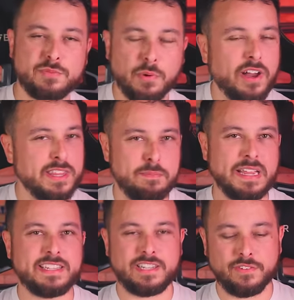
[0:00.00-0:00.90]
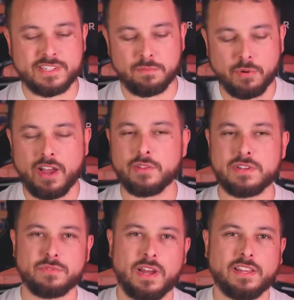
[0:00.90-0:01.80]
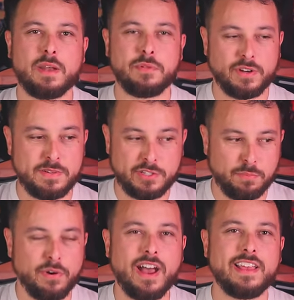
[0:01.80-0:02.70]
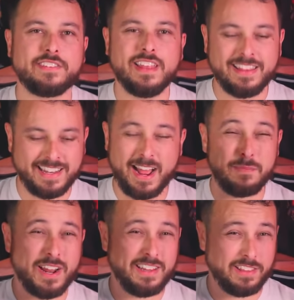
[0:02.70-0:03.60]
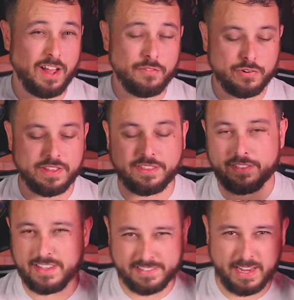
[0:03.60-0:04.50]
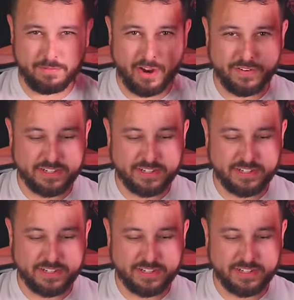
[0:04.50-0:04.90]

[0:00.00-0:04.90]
is probably the biggest difference and probably the reason why a lot of people are gonna be surprised that I'm not in love with this AMVR